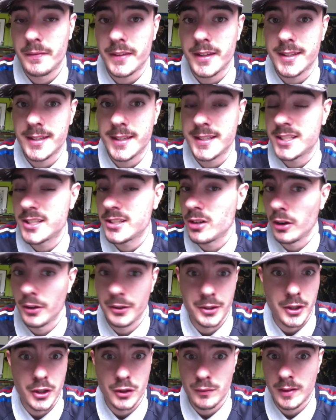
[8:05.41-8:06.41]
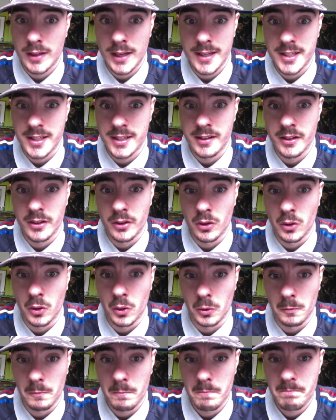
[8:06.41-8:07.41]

is that it's not ghost related at all.